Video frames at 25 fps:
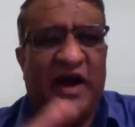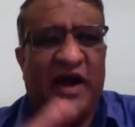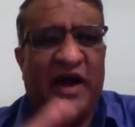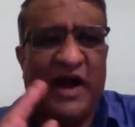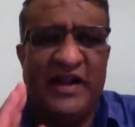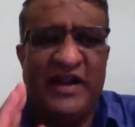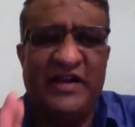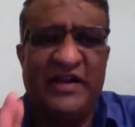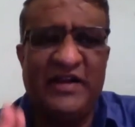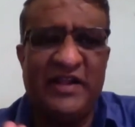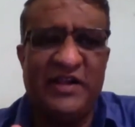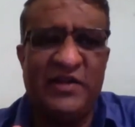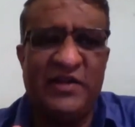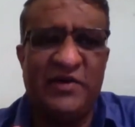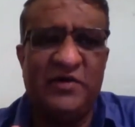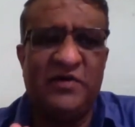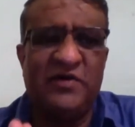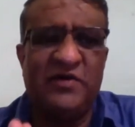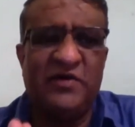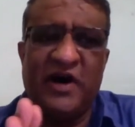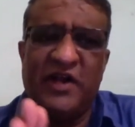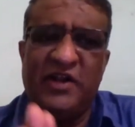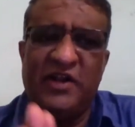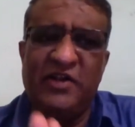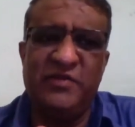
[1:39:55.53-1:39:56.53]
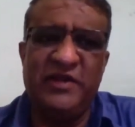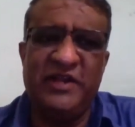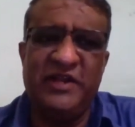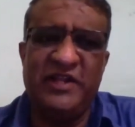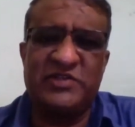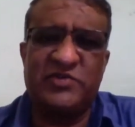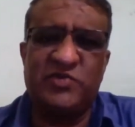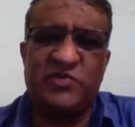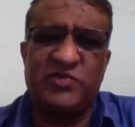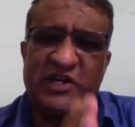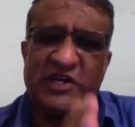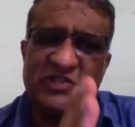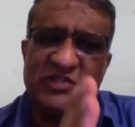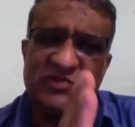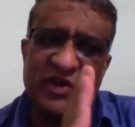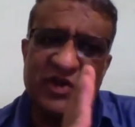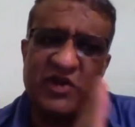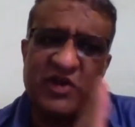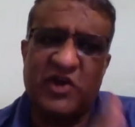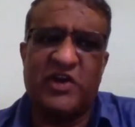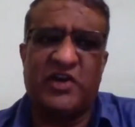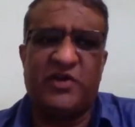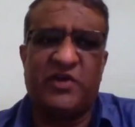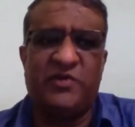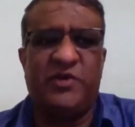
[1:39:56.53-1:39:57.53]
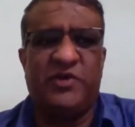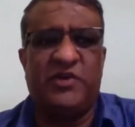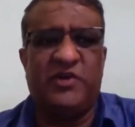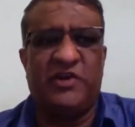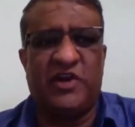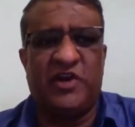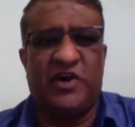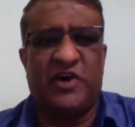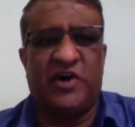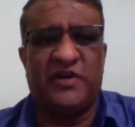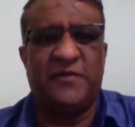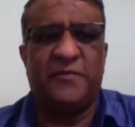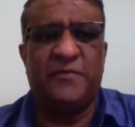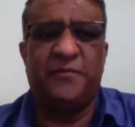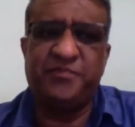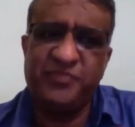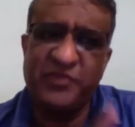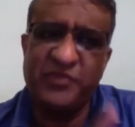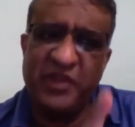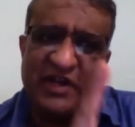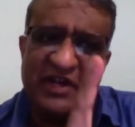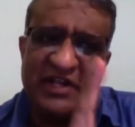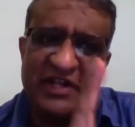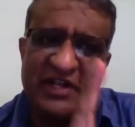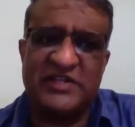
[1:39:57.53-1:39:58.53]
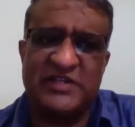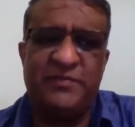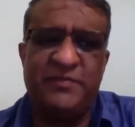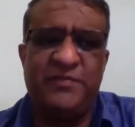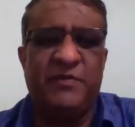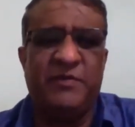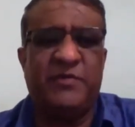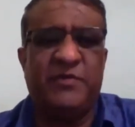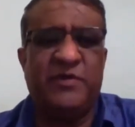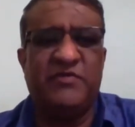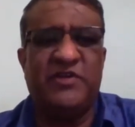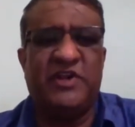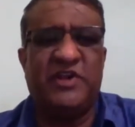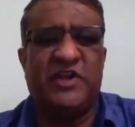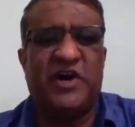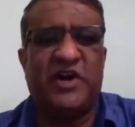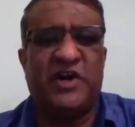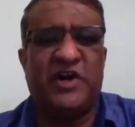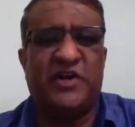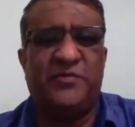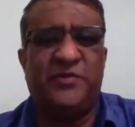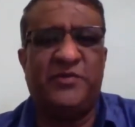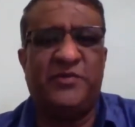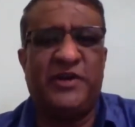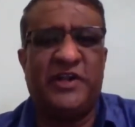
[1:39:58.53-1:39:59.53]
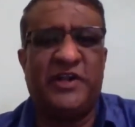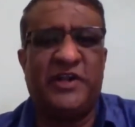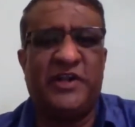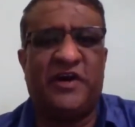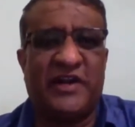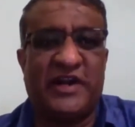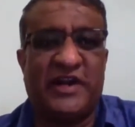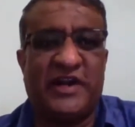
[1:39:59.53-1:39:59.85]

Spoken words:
I tell you, alumni students will contribute a lot. Industry people will contribute a lot,